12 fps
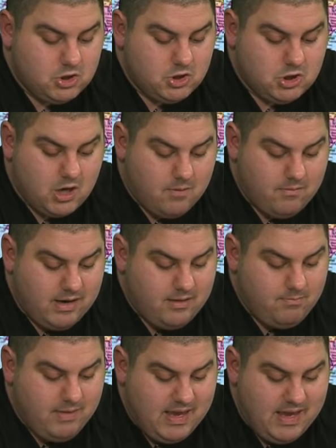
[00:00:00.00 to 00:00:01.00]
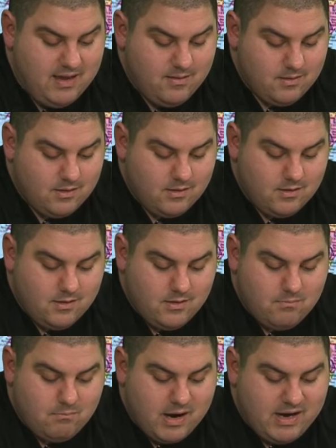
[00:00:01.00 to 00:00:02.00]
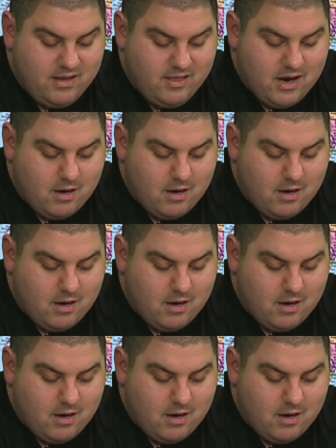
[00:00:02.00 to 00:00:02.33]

Charmy the Bee, Mighty the